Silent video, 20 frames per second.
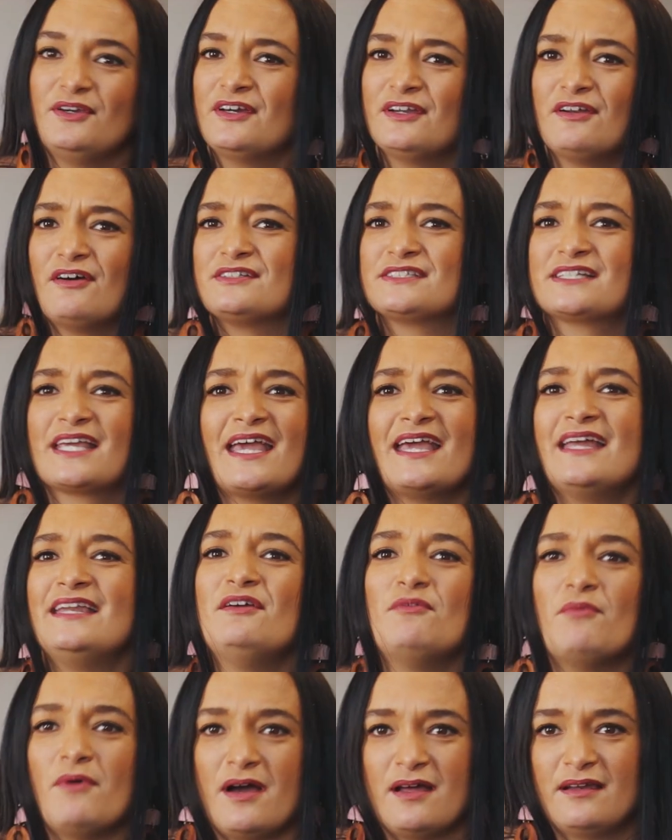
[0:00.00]
can ask
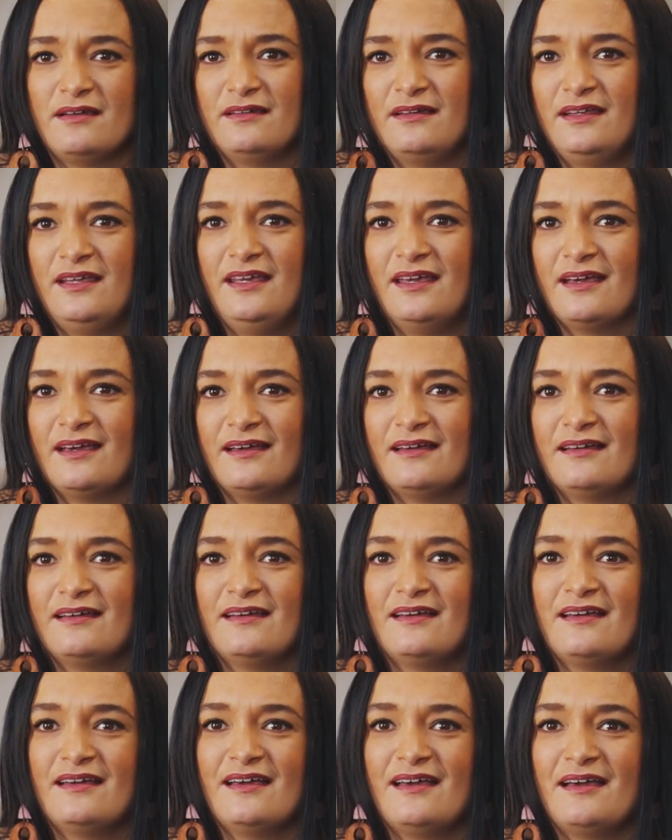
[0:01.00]
anyone here
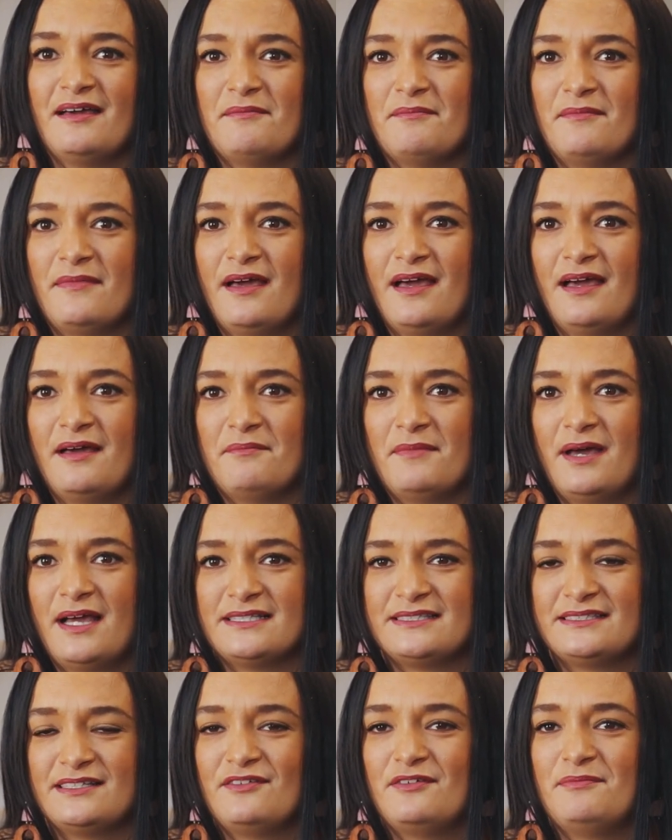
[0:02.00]
at
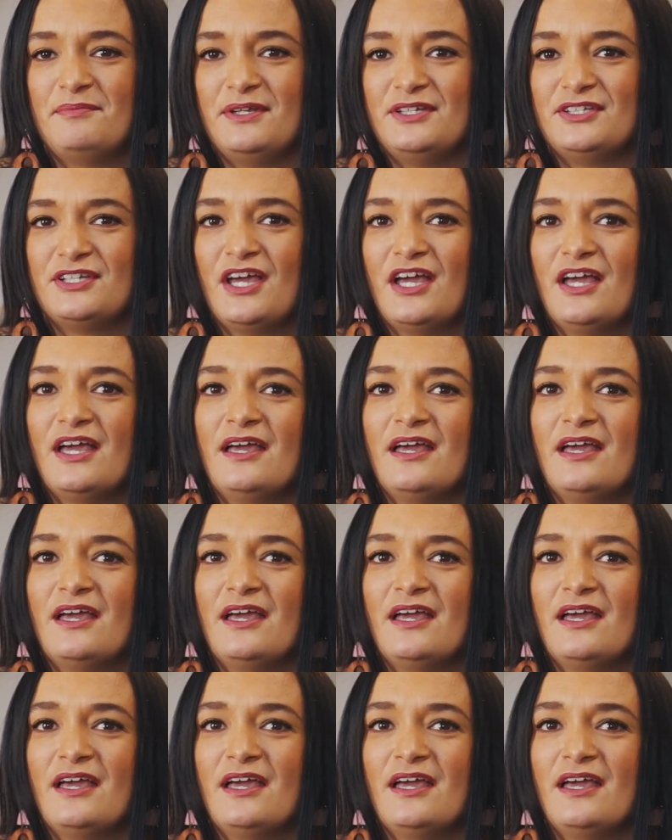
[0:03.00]
SilverBridge.